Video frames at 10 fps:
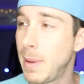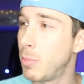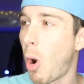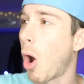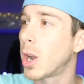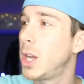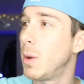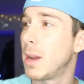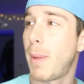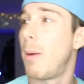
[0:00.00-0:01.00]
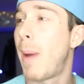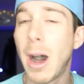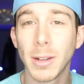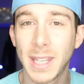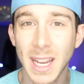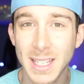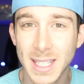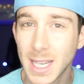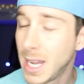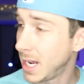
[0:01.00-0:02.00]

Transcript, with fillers: People arguing about politics,